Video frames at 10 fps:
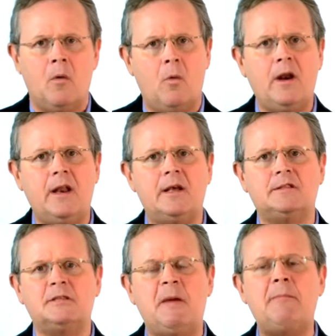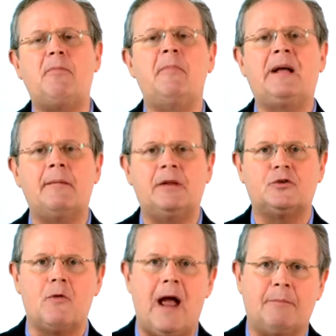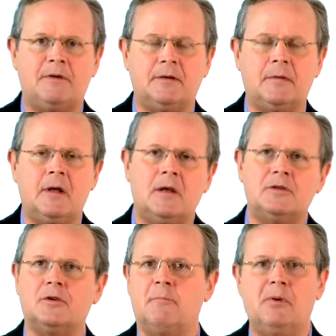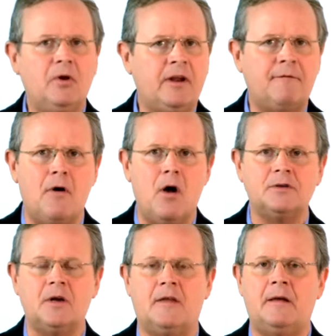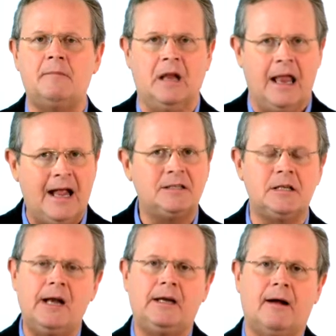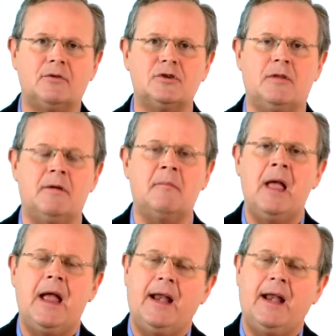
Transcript: What it is, is people become entrapped so the building falls on them, the landslide covers all them,